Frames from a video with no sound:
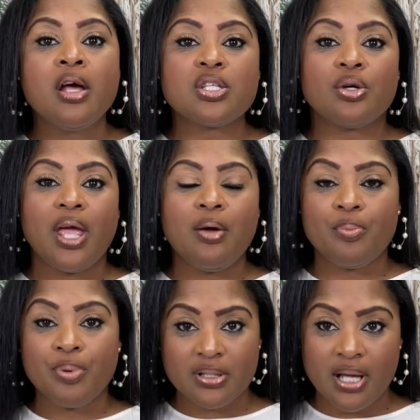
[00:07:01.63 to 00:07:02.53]
So they
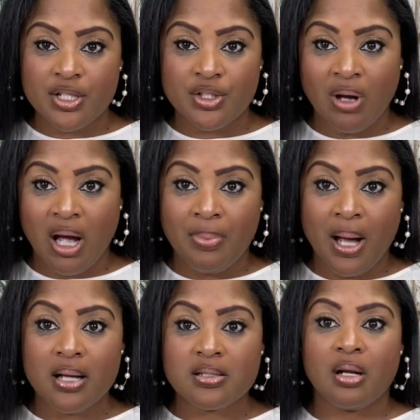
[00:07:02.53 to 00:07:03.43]
will put that in
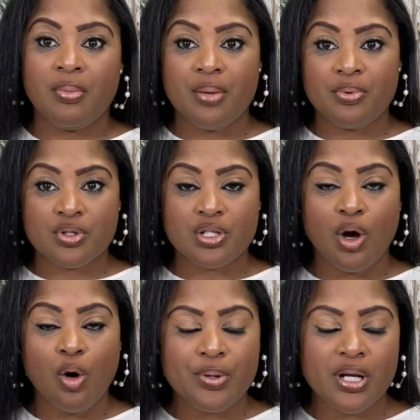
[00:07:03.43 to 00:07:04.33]
Dropbox, and I'm able to
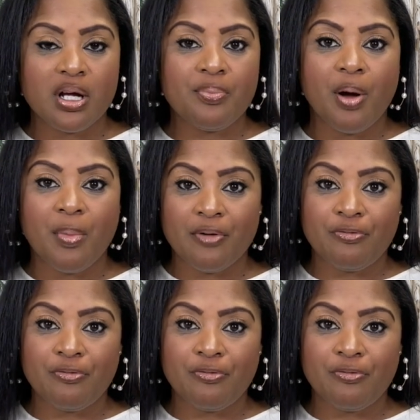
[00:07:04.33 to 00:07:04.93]
open it up on my